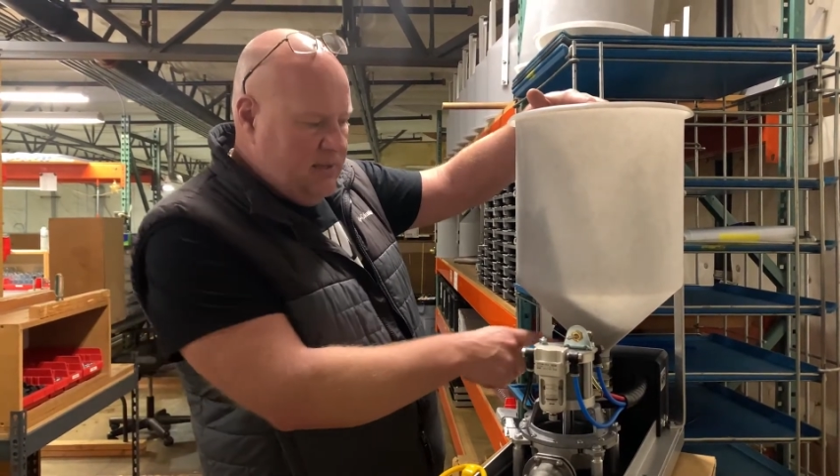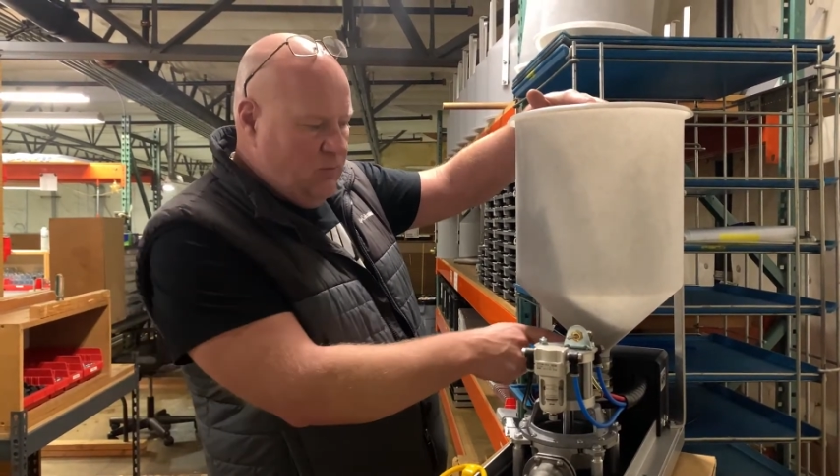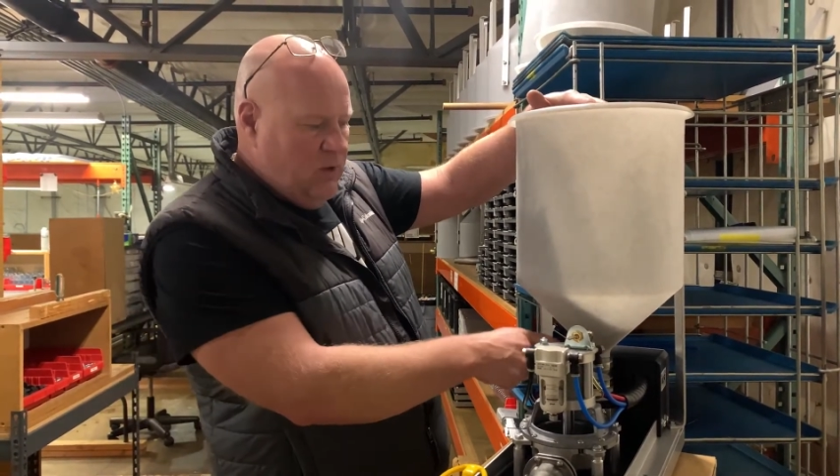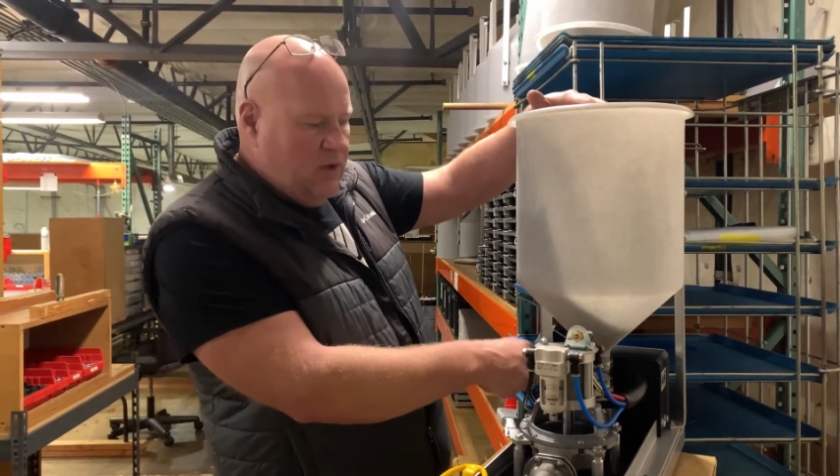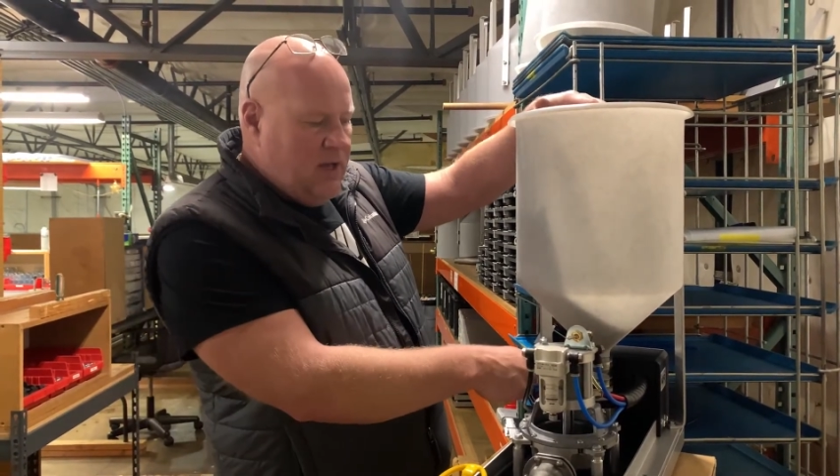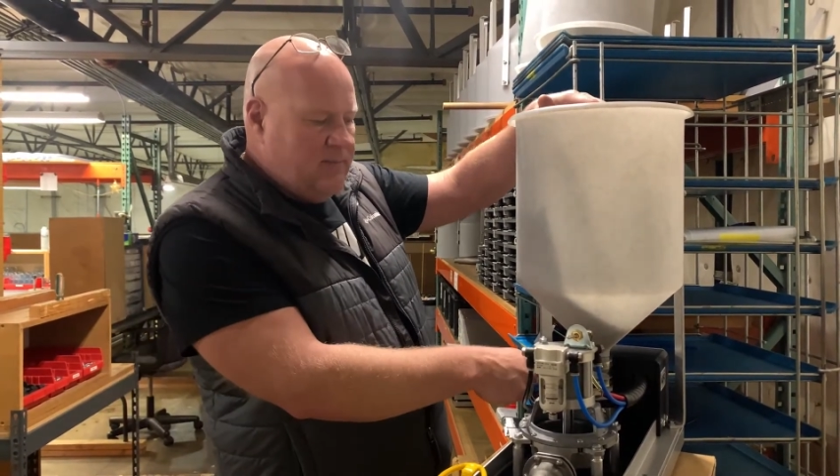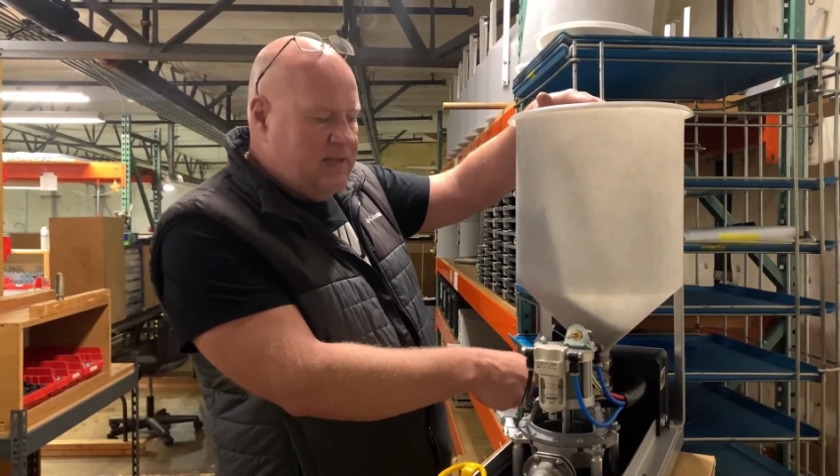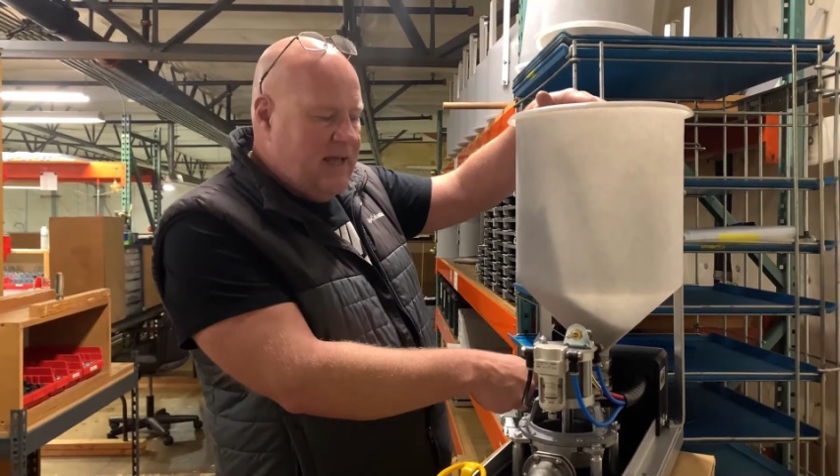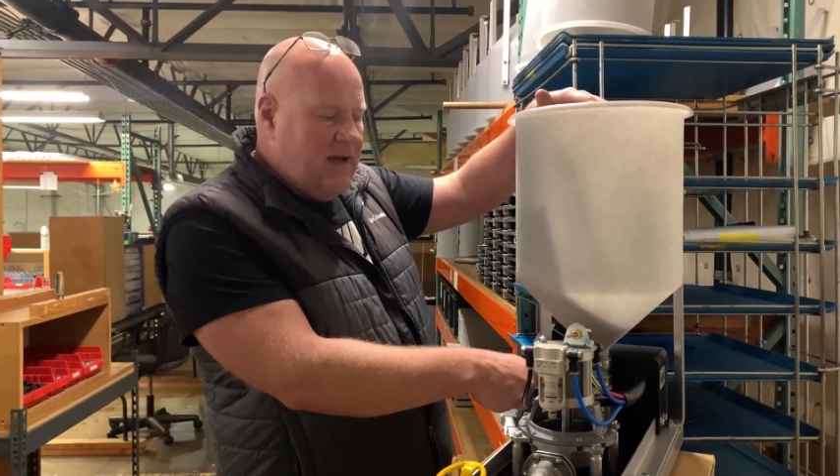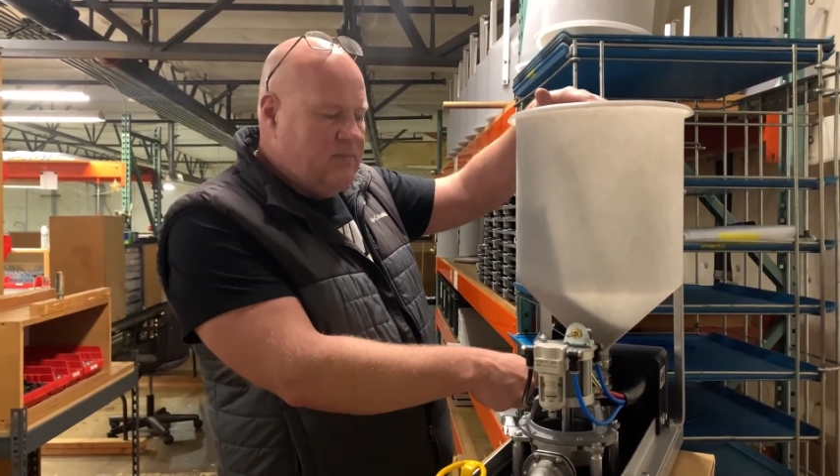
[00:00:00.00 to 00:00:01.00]
it will come
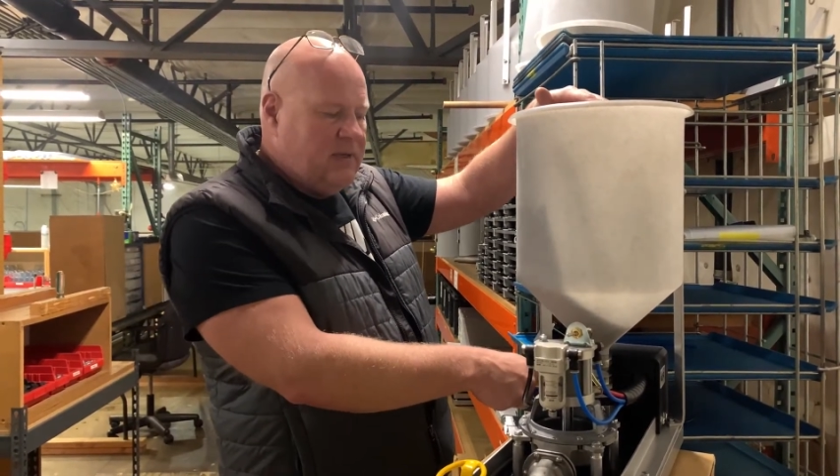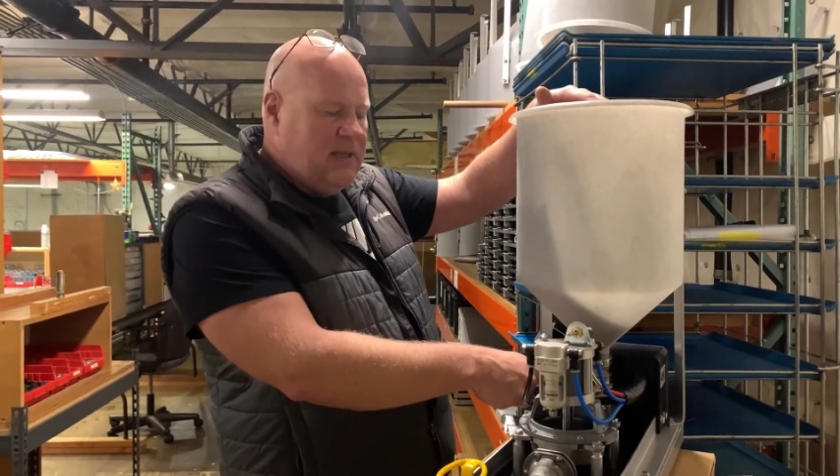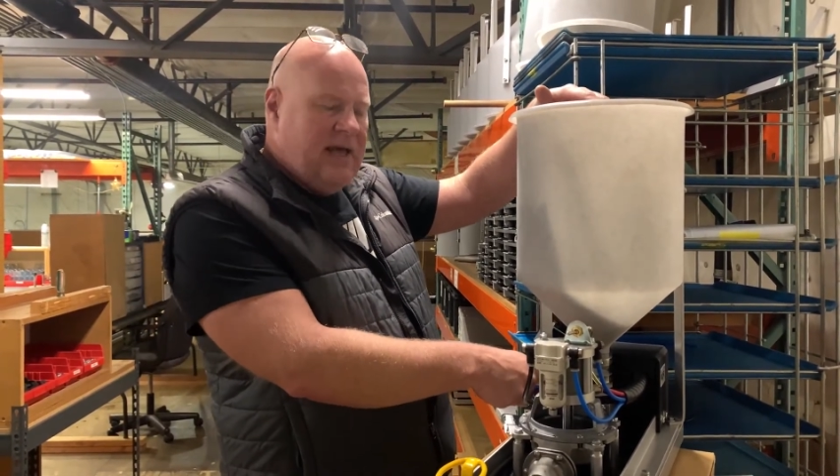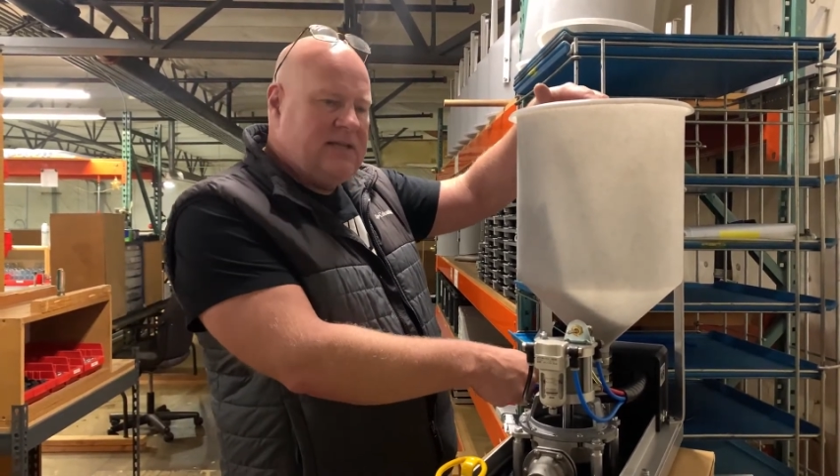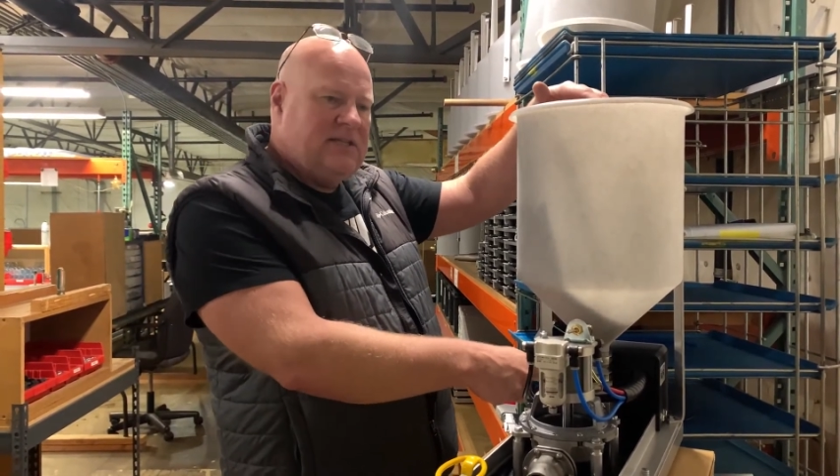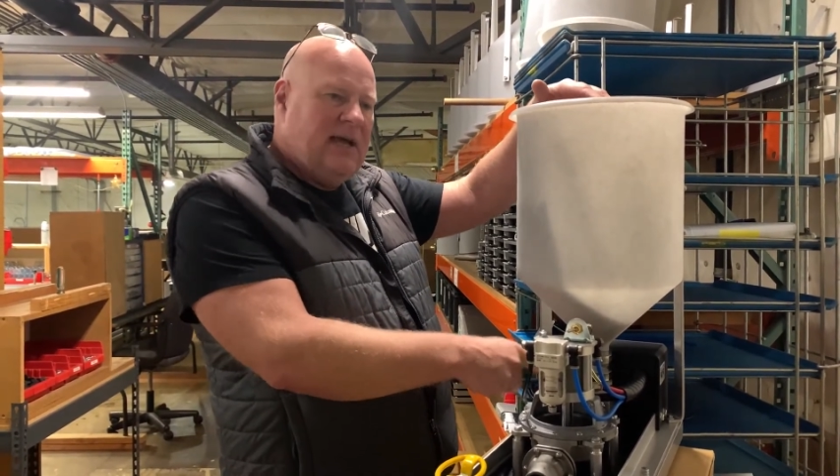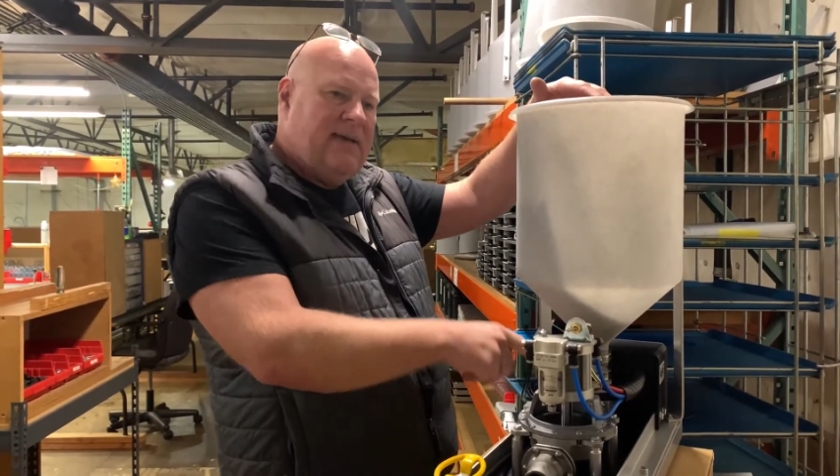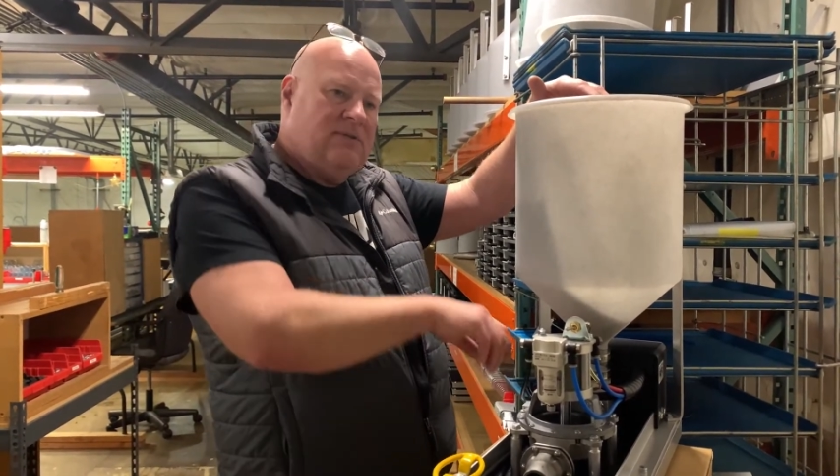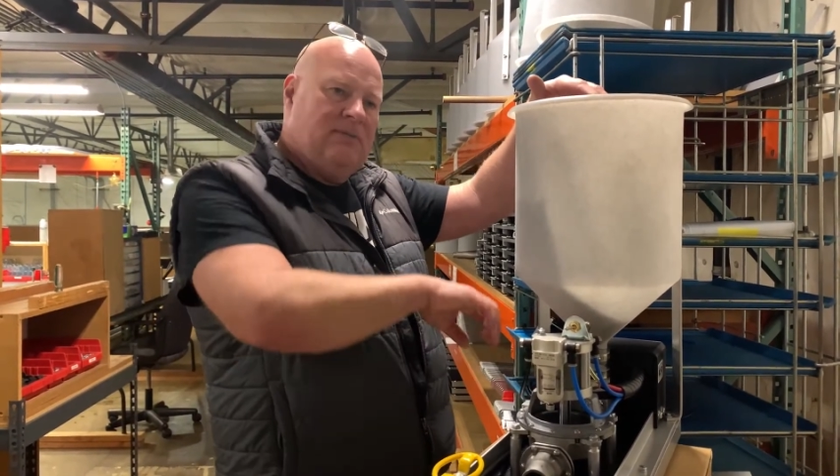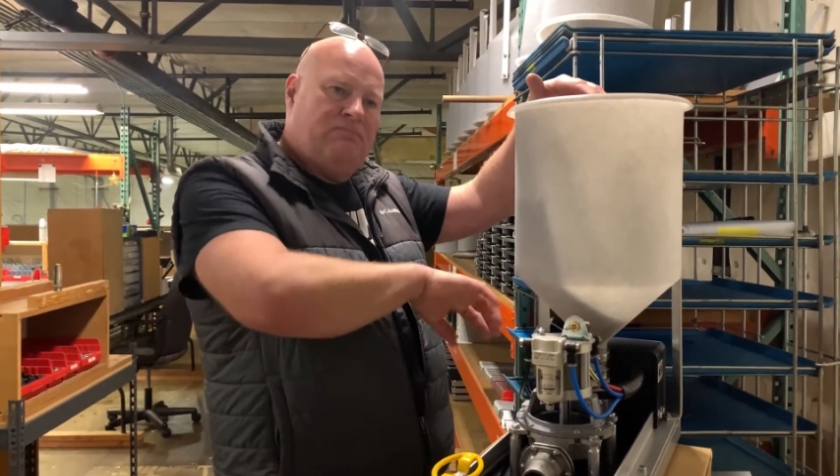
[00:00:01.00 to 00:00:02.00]
down, but a lot of
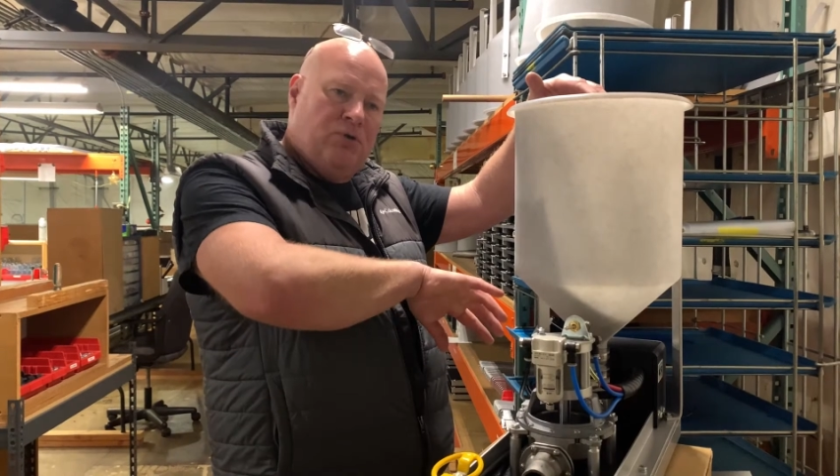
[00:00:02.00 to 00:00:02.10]
times it